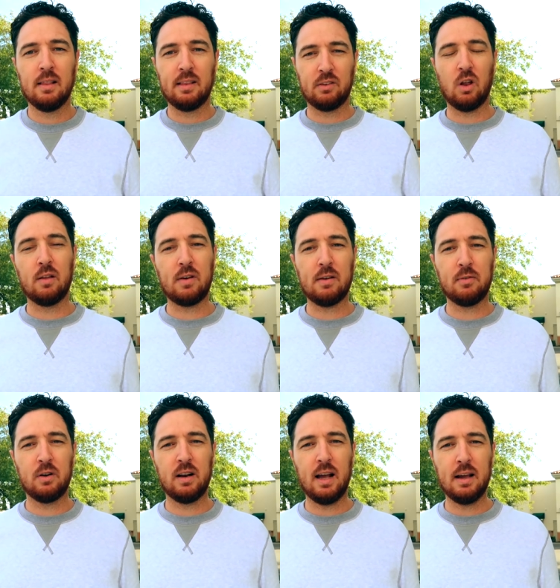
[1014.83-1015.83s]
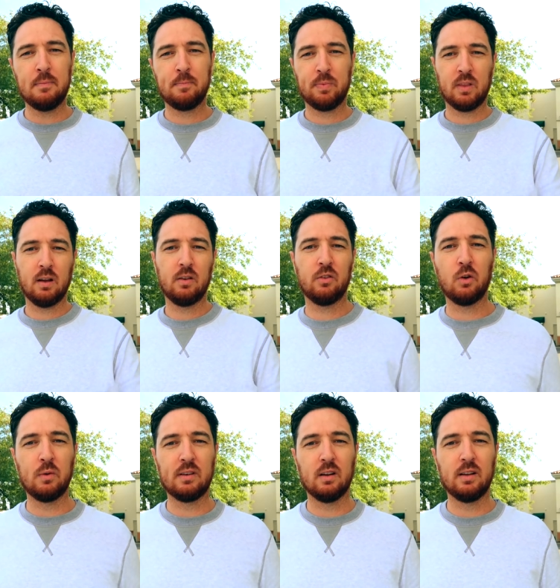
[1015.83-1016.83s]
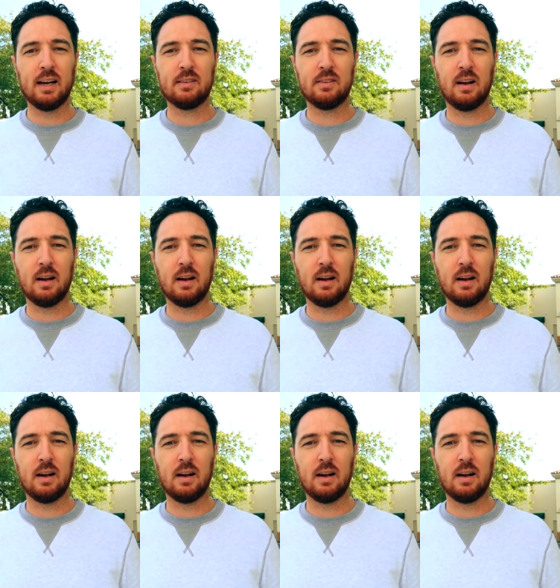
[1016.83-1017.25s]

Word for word: That's all I've got for today, so until next